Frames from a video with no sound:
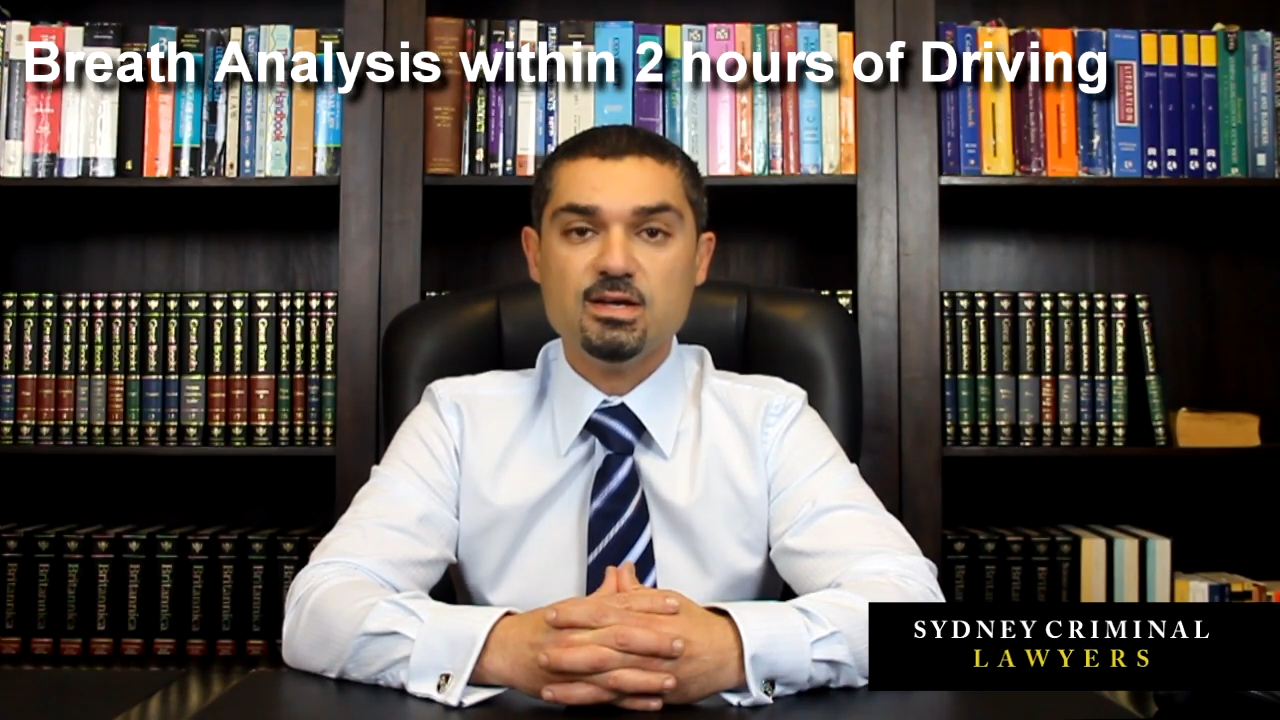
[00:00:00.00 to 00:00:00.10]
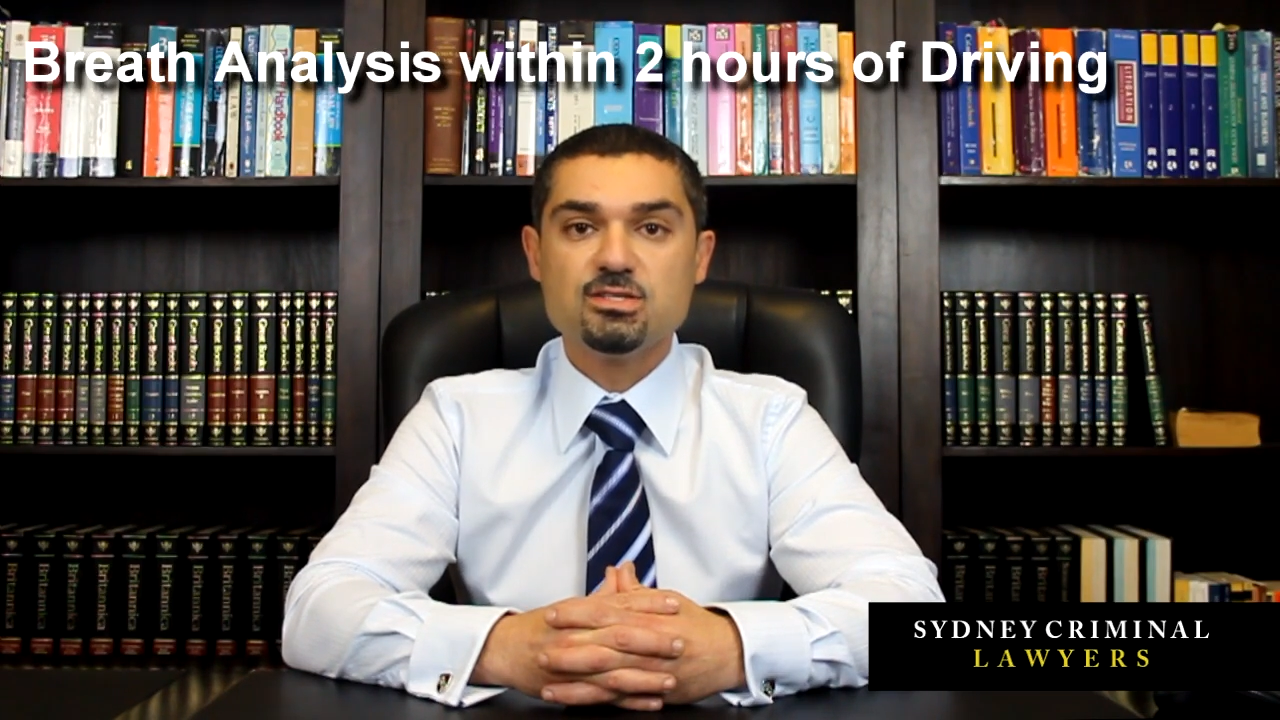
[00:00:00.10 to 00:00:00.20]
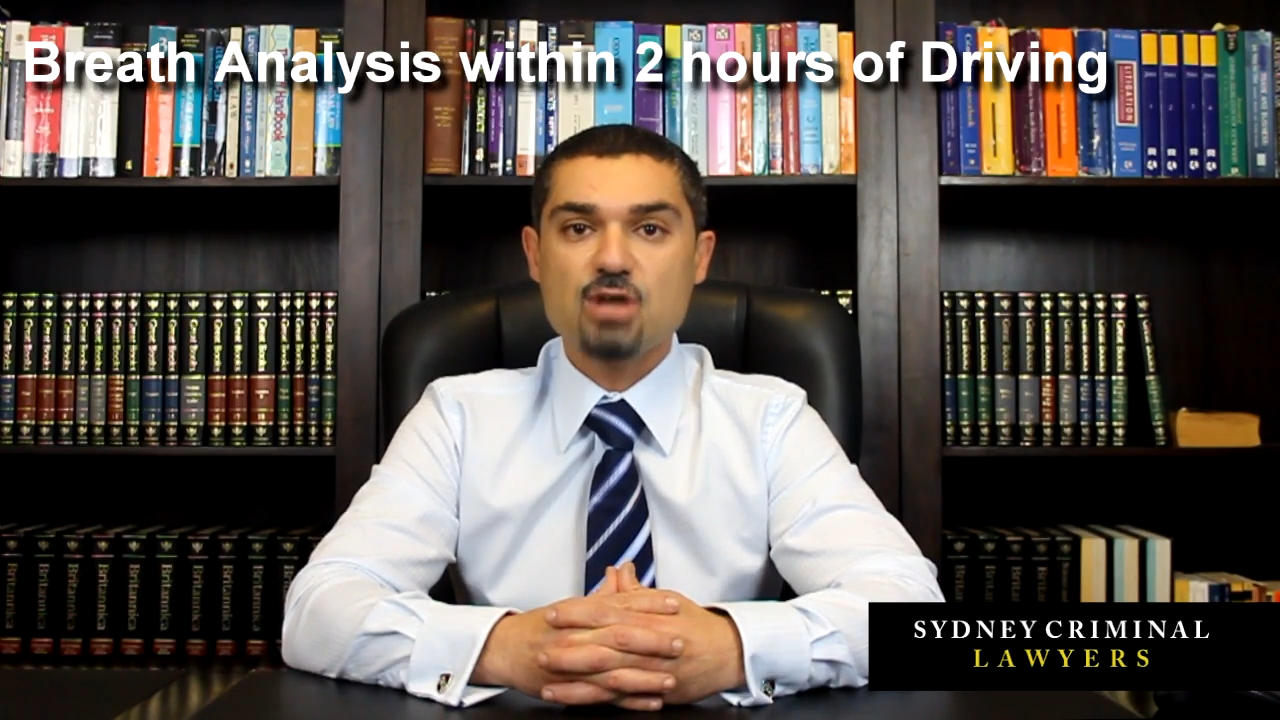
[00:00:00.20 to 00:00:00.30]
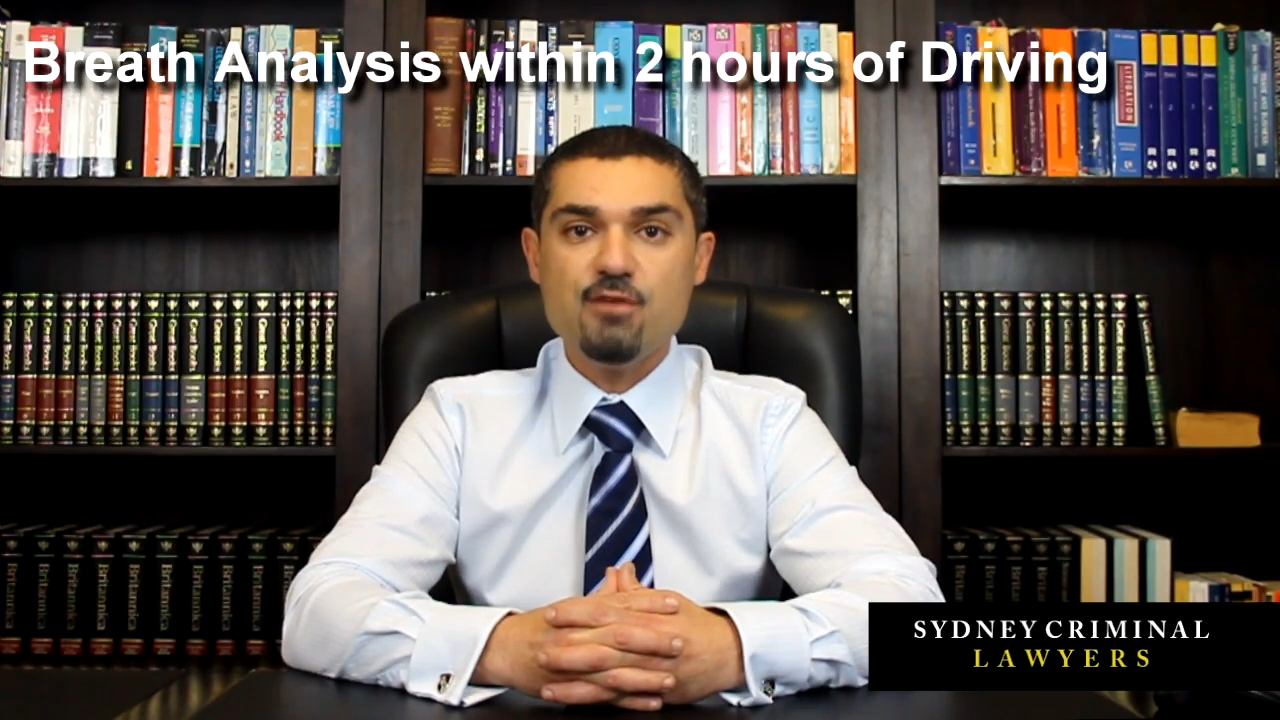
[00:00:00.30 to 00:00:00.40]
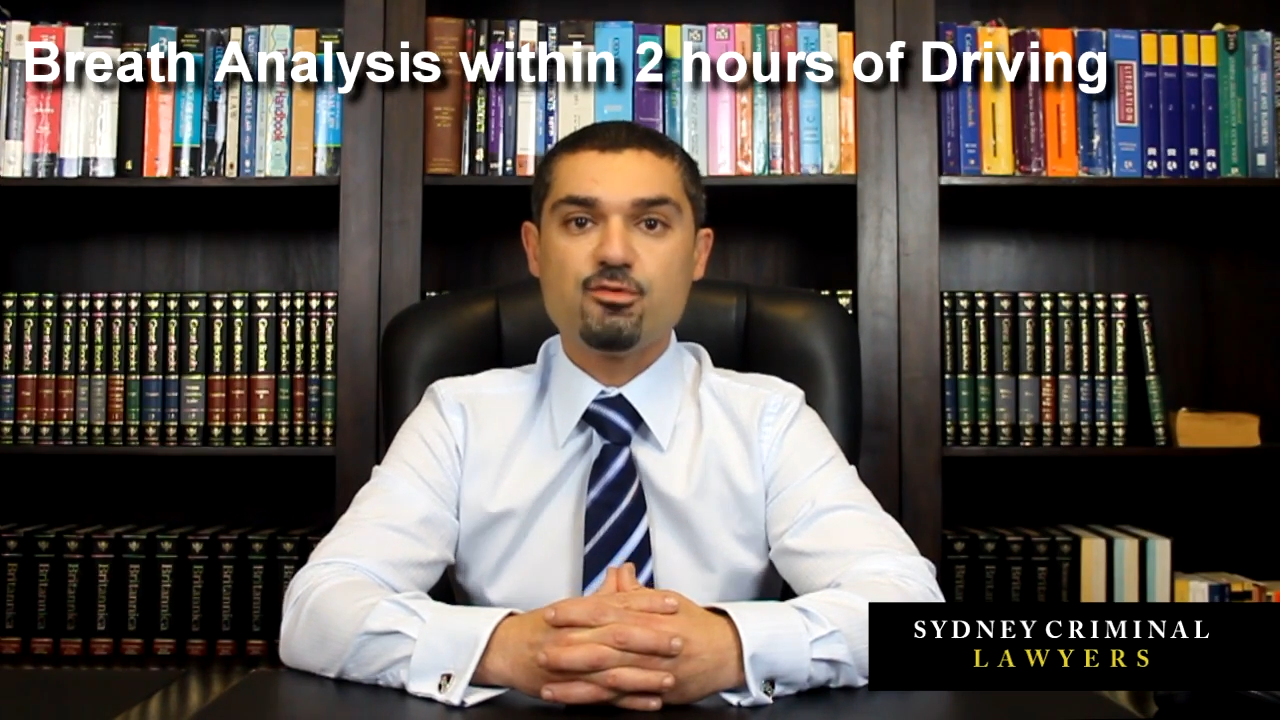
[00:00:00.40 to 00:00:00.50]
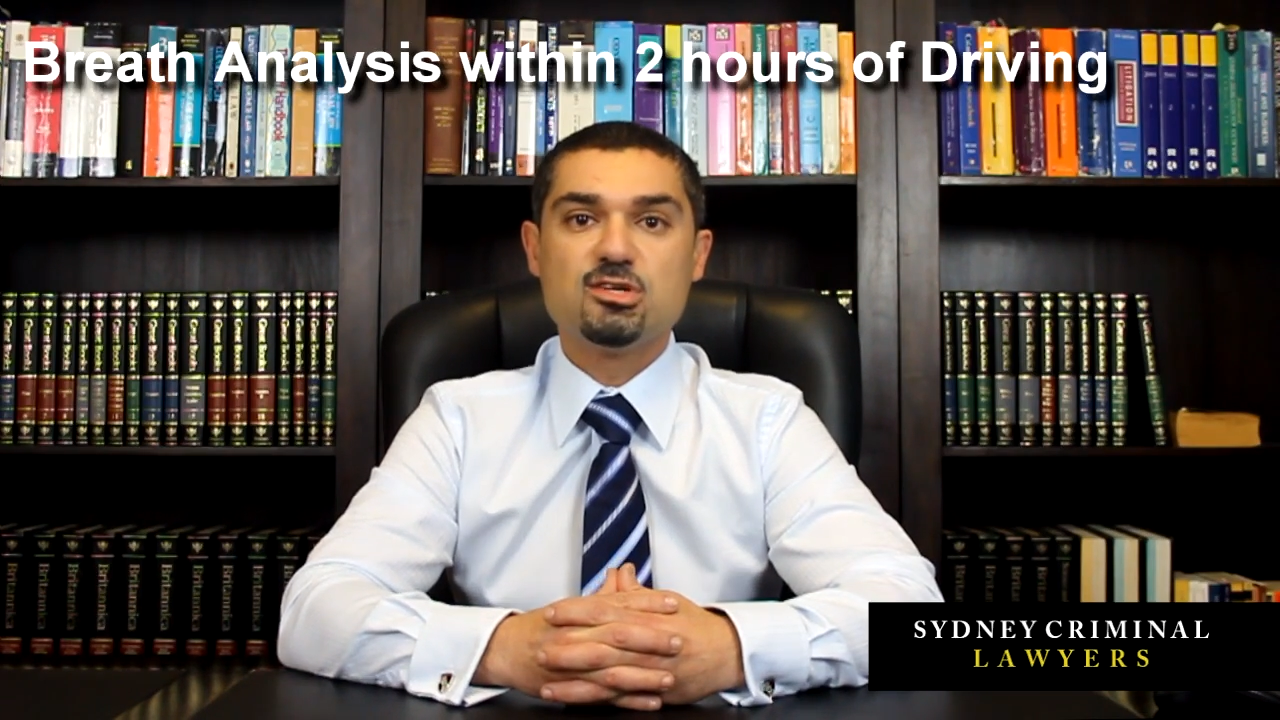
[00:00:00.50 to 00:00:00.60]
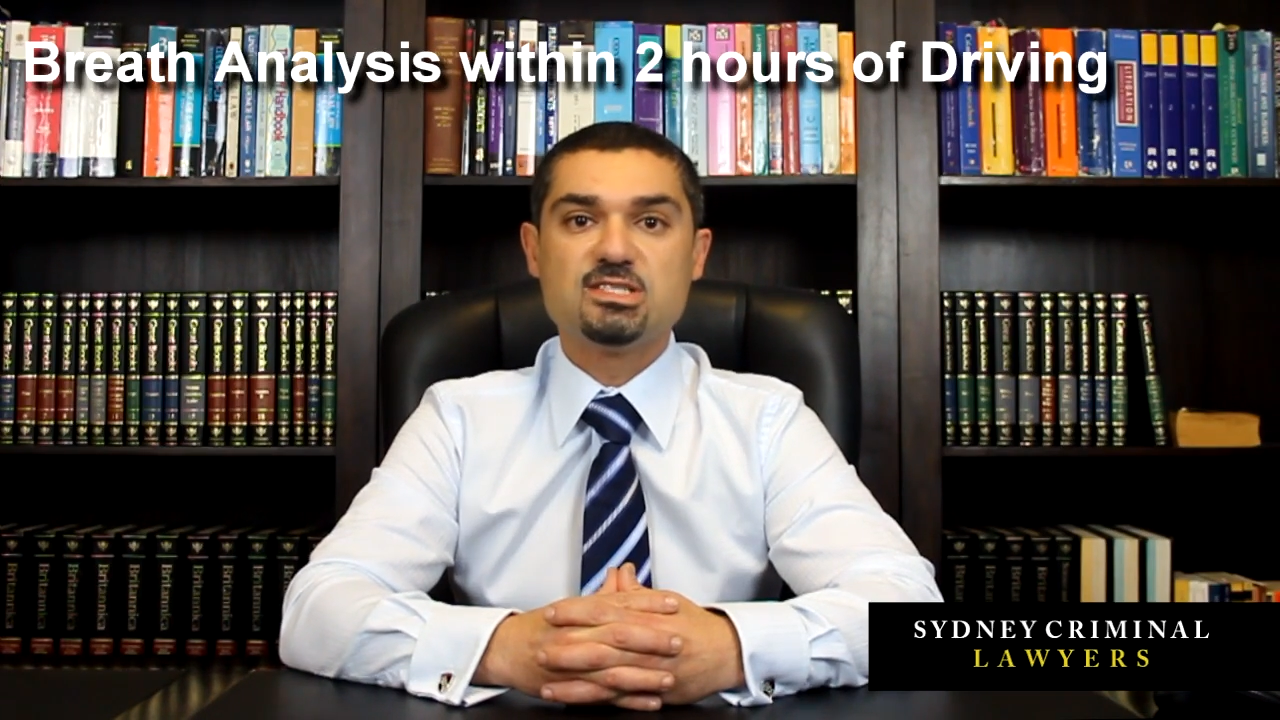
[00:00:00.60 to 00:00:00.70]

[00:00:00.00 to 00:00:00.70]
So, for